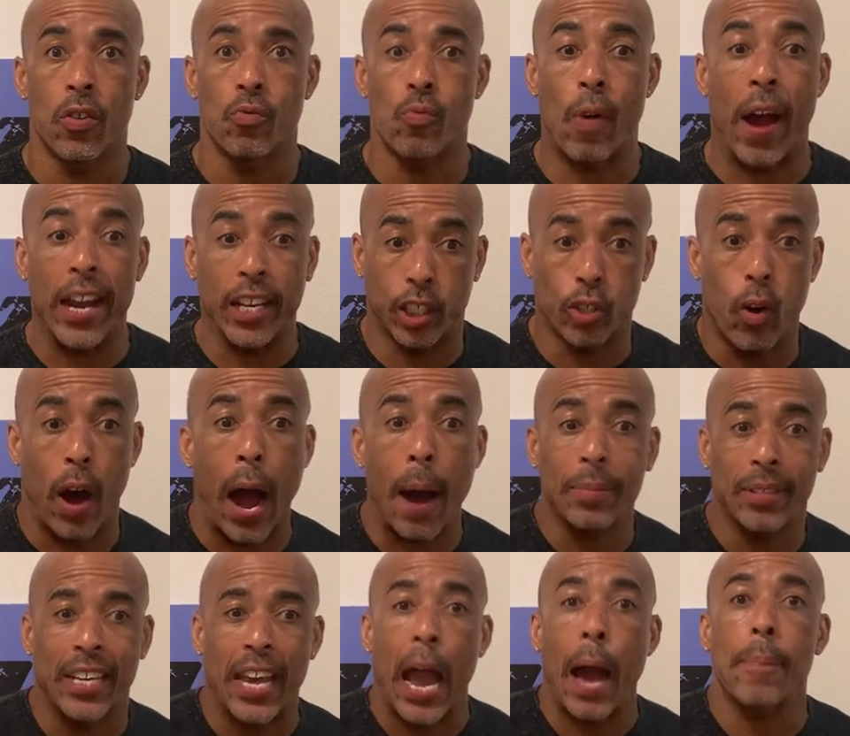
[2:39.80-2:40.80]
right? So
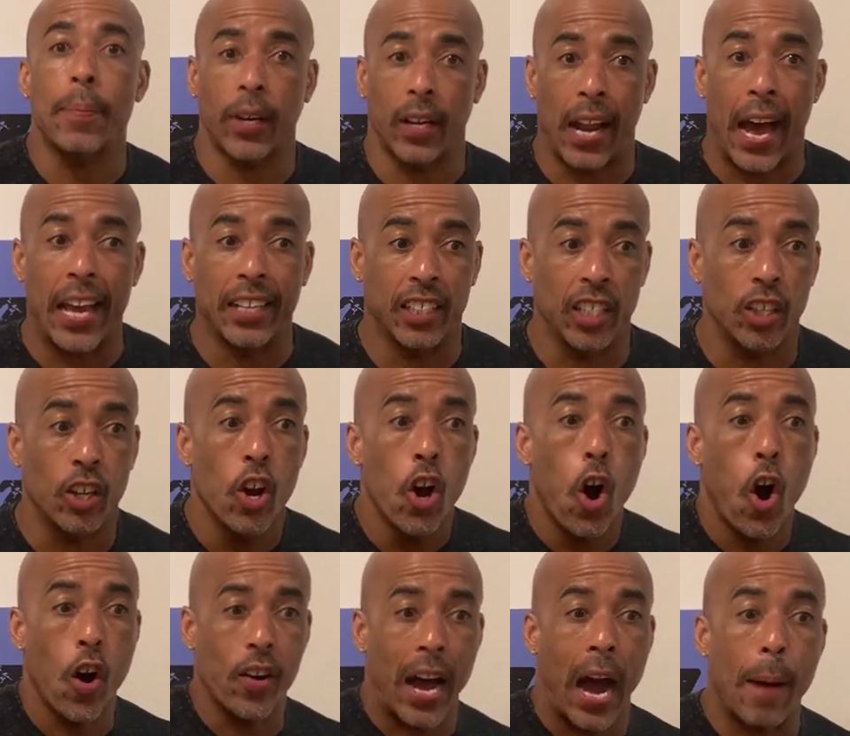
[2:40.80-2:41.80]
I'm capitalizing
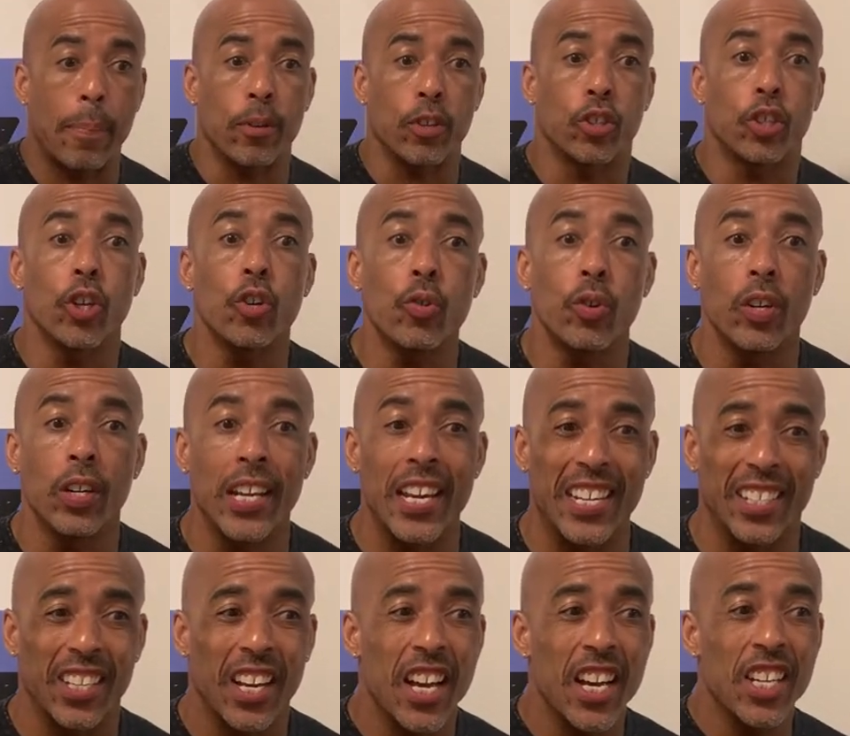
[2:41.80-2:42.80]
on
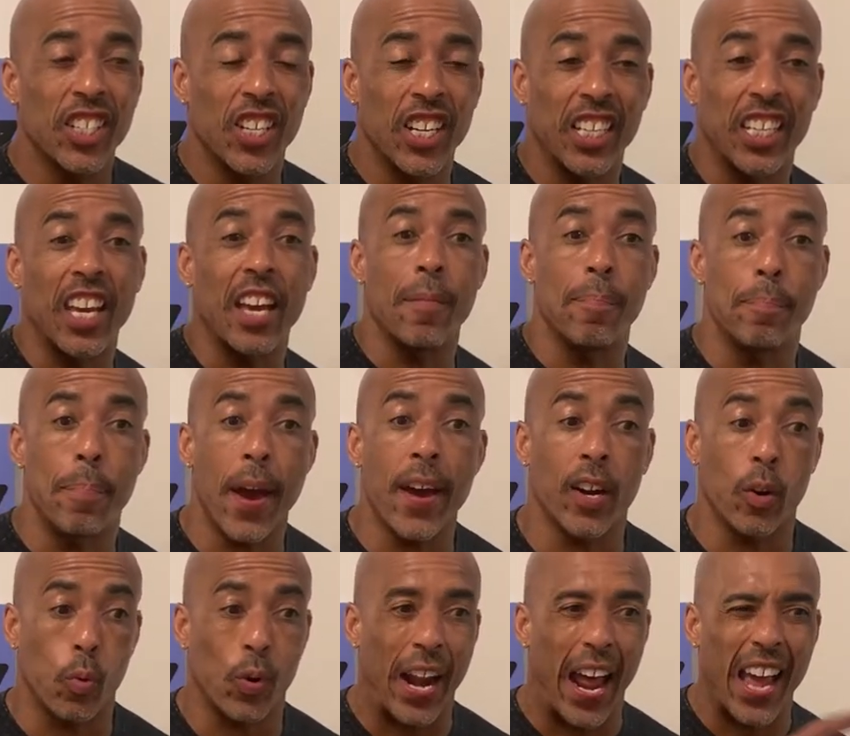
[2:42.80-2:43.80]
opportunities to get
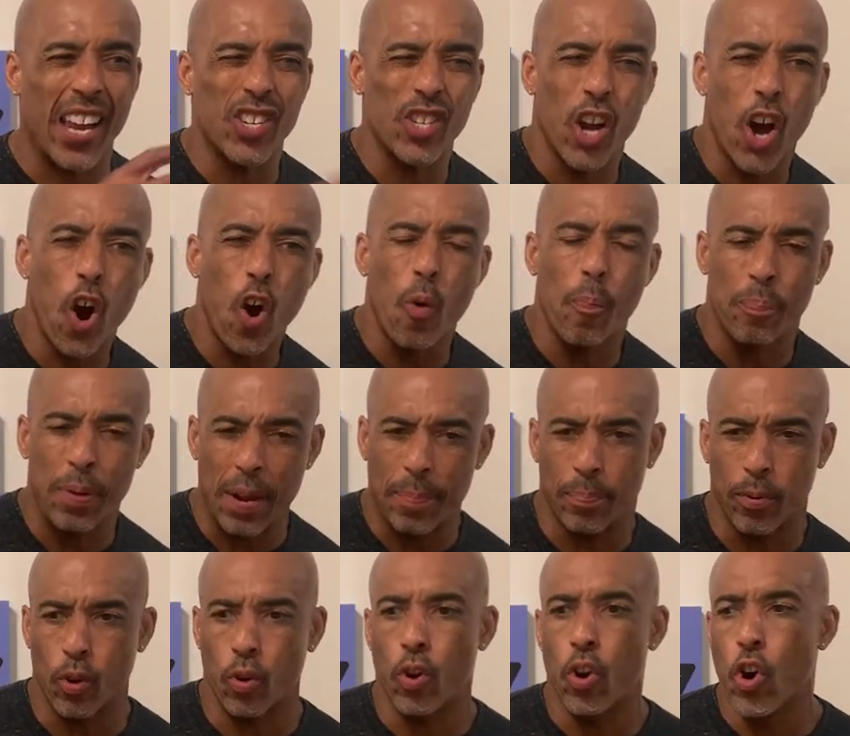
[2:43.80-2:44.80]
better when I know
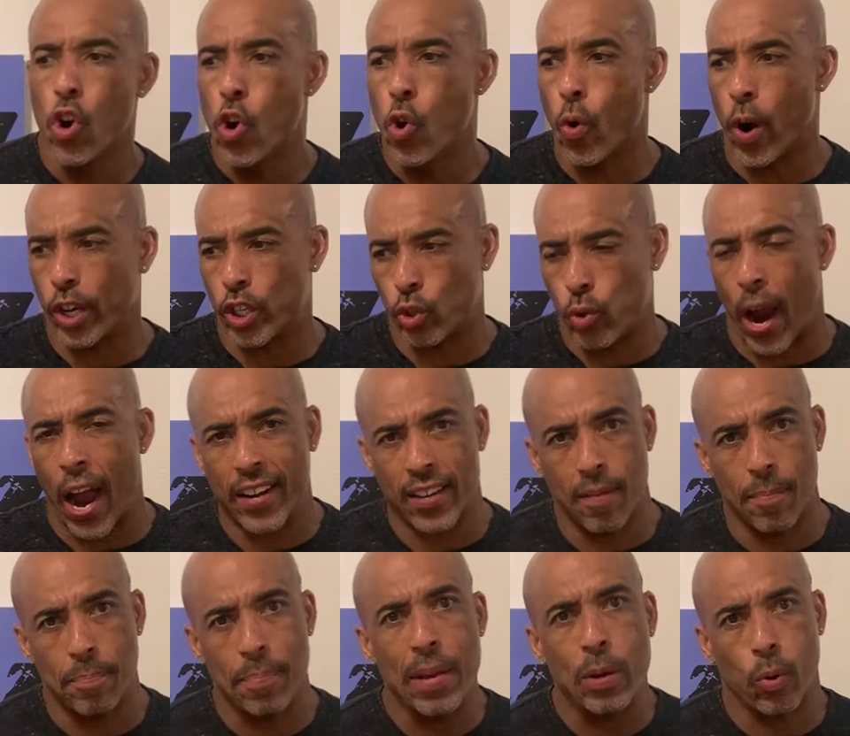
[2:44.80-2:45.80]
people who are trying to
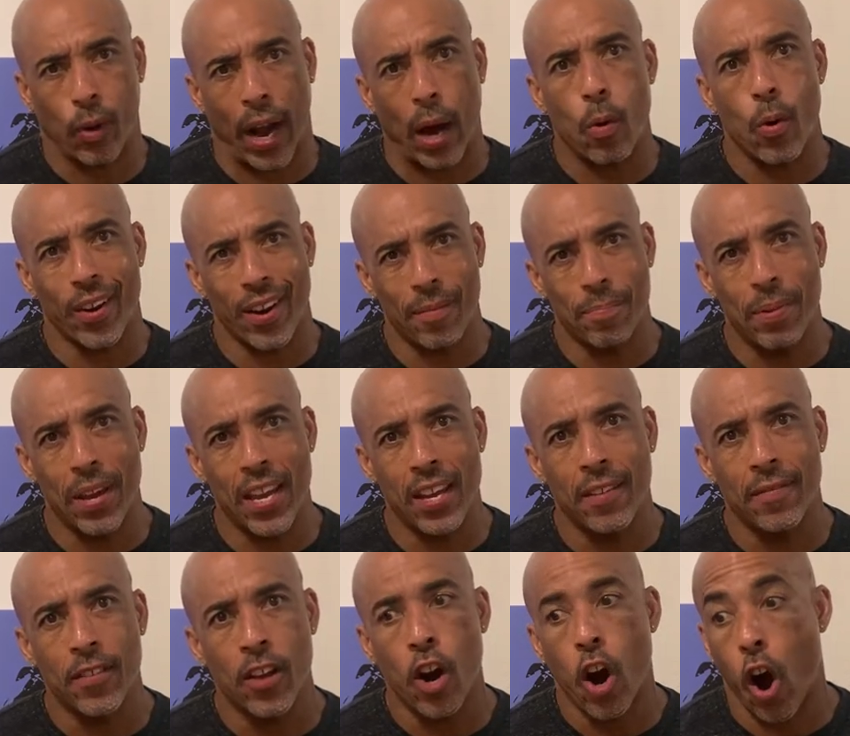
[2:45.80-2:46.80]
be what I want to
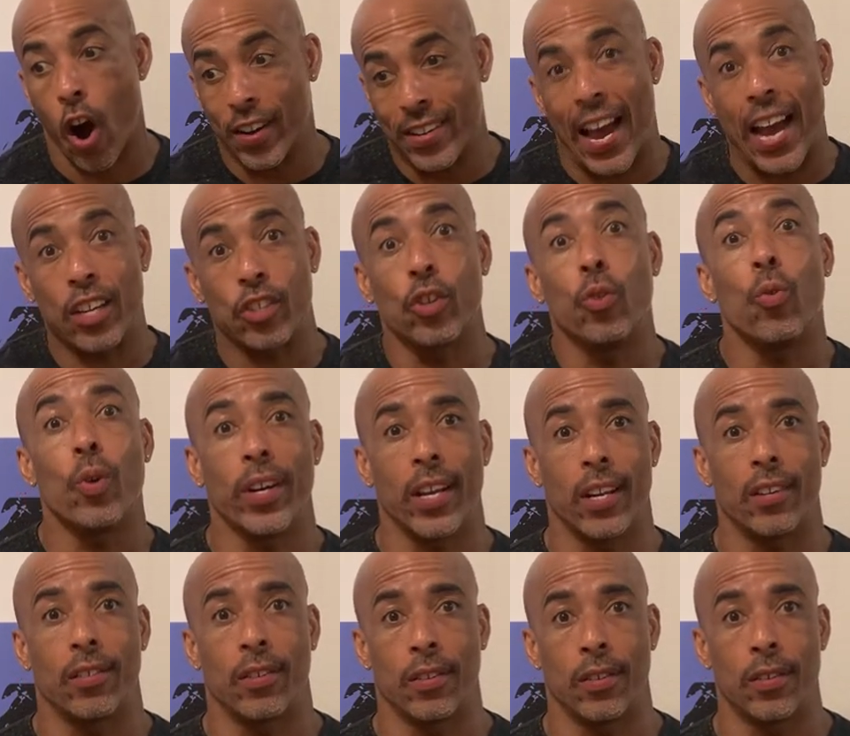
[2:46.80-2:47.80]
be are not doing
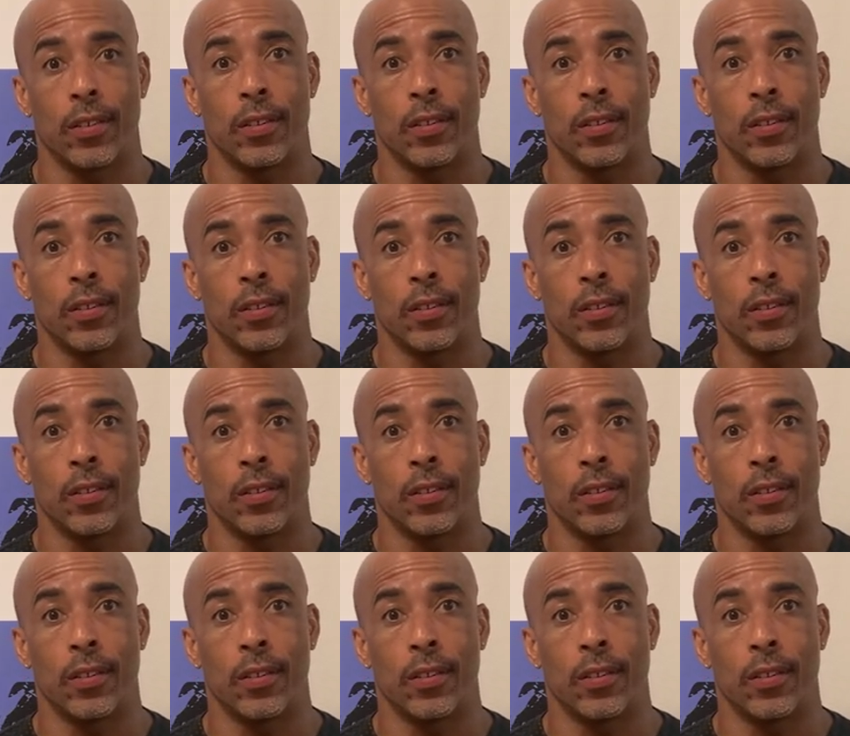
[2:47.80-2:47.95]
it.